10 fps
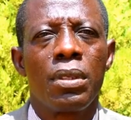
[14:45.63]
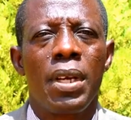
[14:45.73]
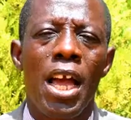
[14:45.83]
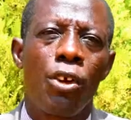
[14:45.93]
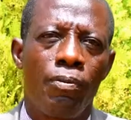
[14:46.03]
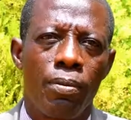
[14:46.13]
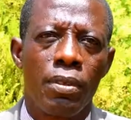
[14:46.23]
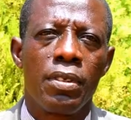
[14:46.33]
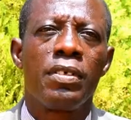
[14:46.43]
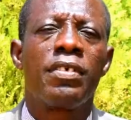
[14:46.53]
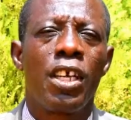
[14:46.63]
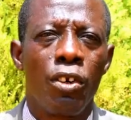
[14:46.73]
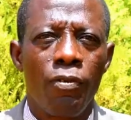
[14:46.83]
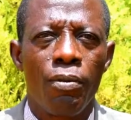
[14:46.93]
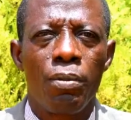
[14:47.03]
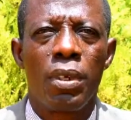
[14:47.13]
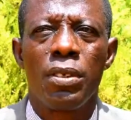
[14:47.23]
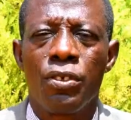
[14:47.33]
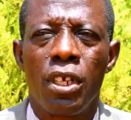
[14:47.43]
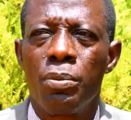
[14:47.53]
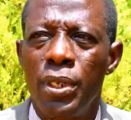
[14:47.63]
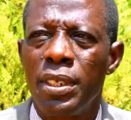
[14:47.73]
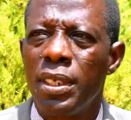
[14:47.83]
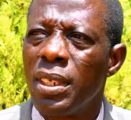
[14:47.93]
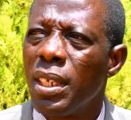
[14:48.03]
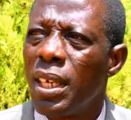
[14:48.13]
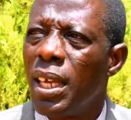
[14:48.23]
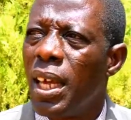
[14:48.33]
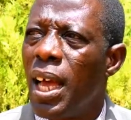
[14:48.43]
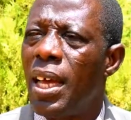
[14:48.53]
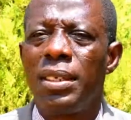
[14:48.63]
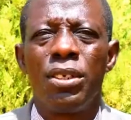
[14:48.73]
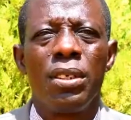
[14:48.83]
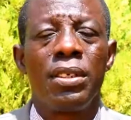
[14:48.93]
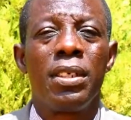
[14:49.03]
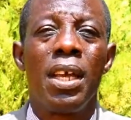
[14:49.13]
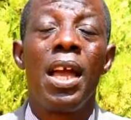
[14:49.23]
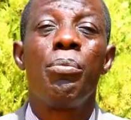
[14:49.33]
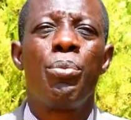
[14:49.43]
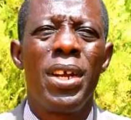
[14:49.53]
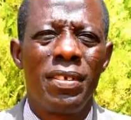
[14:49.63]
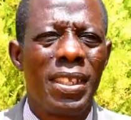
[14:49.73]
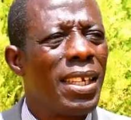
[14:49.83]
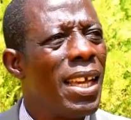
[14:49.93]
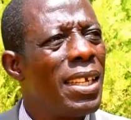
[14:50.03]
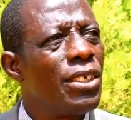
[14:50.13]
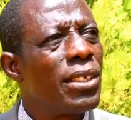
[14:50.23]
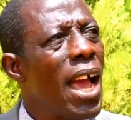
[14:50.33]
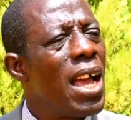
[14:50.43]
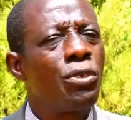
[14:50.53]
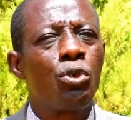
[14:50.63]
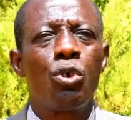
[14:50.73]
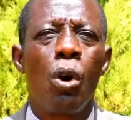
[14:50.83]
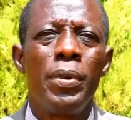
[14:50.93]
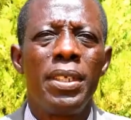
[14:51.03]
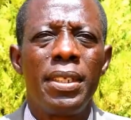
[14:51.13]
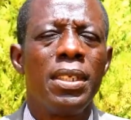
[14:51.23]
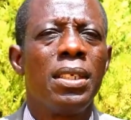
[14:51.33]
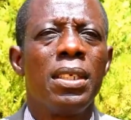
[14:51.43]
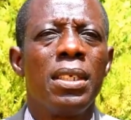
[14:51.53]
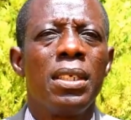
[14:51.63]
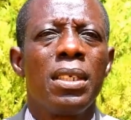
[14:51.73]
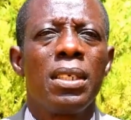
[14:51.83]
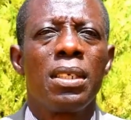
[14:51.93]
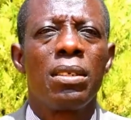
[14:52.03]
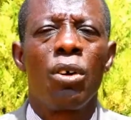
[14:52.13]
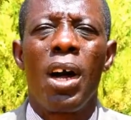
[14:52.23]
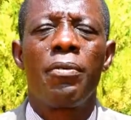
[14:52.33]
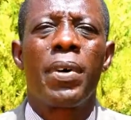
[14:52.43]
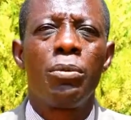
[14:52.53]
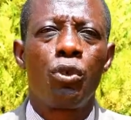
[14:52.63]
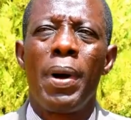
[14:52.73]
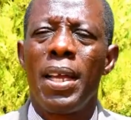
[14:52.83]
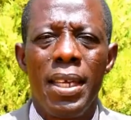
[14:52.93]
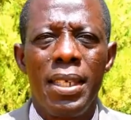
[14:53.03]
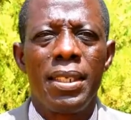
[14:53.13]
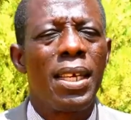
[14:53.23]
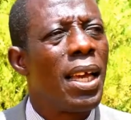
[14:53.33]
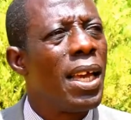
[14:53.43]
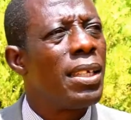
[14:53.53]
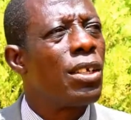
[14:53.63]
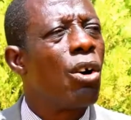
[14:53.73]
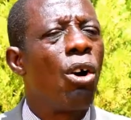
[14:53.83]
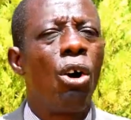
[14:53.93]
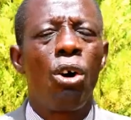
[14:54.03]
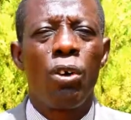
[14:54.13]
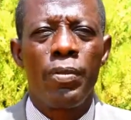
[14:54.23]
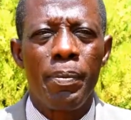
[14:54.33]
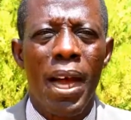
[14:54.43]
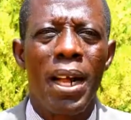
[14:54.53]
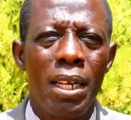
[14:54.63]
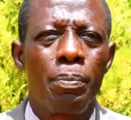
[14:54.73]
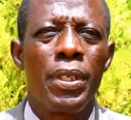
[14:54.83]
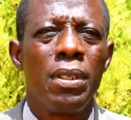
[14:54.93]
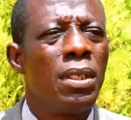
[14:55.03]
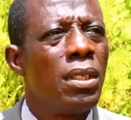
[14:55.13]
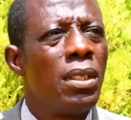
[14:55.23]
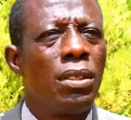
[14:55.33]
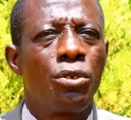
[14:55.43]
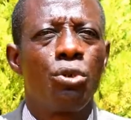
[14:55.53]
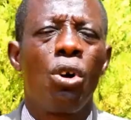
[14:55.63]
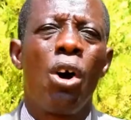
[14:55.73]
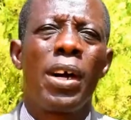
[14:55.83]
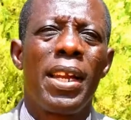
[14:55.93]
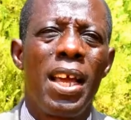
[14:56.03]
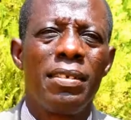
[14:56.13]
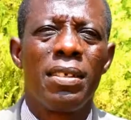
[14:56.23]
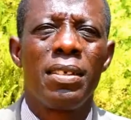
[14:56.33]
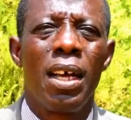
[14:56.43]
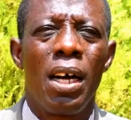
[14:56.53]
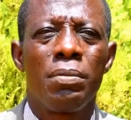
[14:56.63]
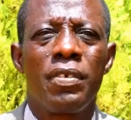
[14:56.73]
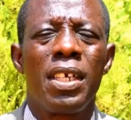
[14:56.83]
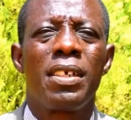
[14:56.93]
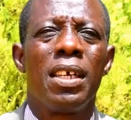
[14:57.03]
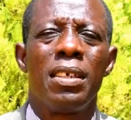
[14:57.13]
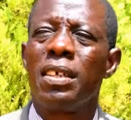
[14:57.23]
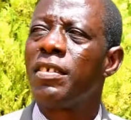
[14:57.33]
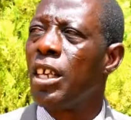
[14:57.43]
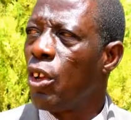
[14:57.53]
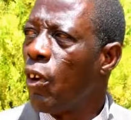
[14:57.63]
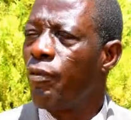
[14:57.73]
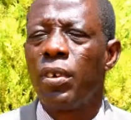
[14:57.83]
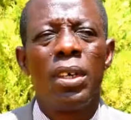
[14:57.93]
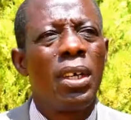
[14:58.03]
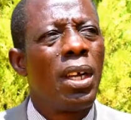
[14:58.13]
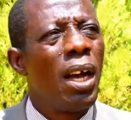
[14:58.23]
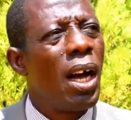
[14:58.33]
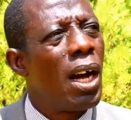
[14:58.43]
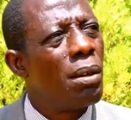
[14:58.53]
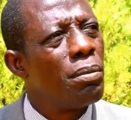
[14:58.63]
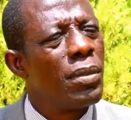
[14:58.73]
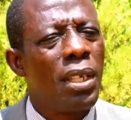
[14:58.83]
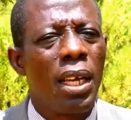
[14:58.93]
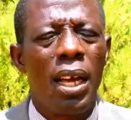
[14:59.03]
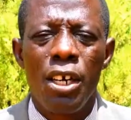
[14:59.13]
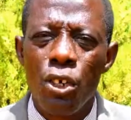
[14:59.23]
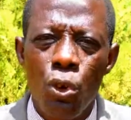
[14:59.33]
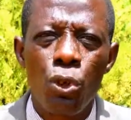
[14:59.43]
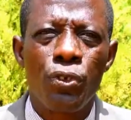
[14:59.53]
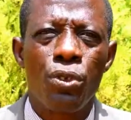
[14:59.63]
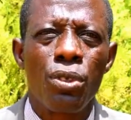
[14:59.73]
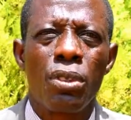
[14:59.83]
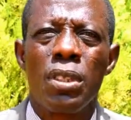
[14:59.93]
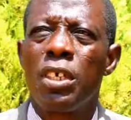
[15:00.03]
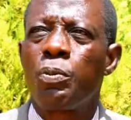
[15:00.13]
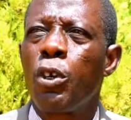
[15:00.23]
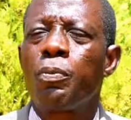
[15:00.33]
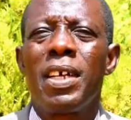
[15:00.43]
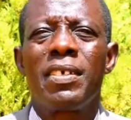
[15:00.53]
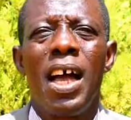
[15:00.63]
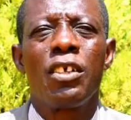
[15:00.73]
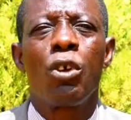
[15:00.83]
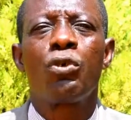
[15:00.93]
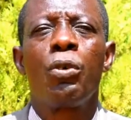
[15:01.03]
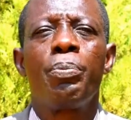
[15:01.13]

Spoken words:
kind of send-off celebration, and she embraced it, and the entire school community have come to my aid, and all of them are helping to organize such a send-off. Erikus, the sports master, has also